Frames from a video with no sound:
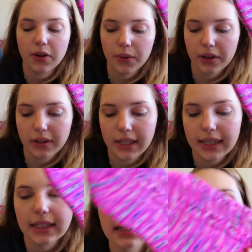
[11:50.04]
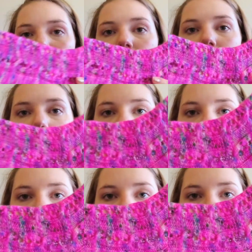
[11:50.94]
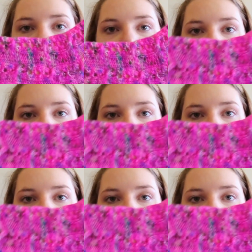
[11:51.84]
going on here. And it's